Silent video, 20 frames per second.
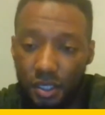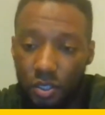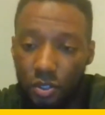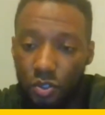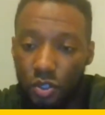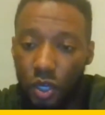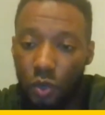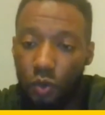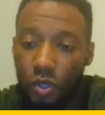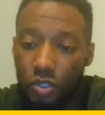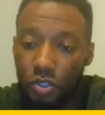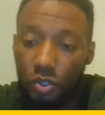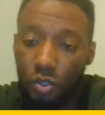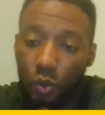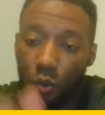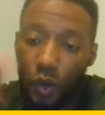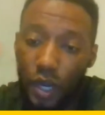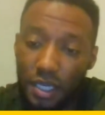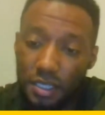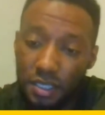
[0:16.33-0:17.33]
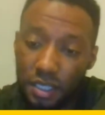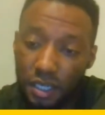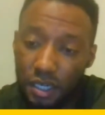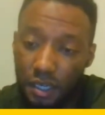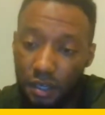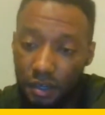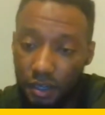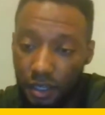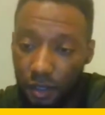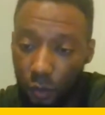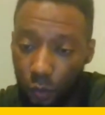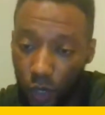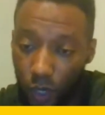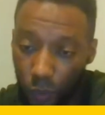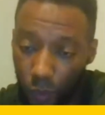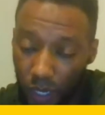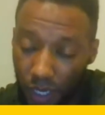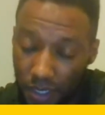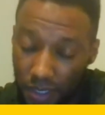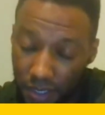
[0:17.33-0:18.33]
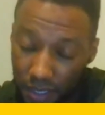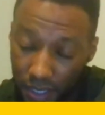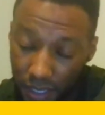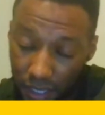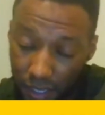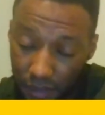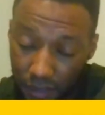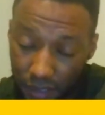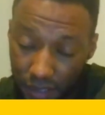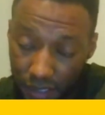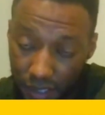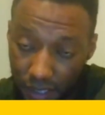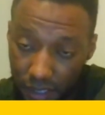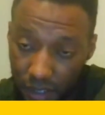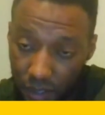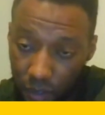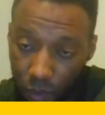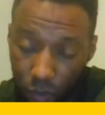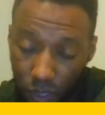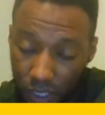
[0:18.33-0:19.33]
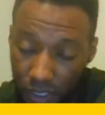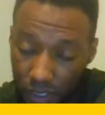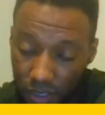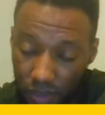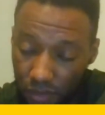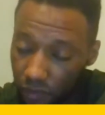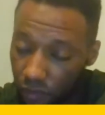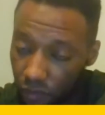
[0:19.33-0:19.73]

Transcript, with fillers: So he wants to do waste clear waste clearances or waste